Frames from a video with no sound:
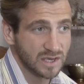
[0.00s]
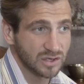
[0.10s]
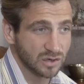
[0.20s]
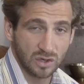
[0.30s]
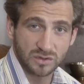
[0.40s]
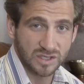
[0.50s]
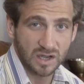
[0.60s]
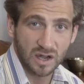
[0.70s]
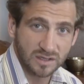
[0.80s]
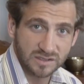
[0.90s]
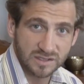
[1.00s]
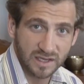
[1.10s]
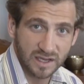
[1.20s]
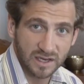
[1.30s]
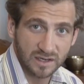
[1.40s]
your closing costs
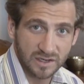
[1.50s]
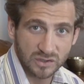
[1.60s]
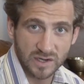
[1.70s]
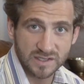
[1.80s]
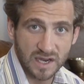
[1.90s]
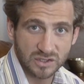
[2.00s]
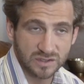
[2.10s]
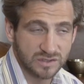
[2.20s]
in a transaction.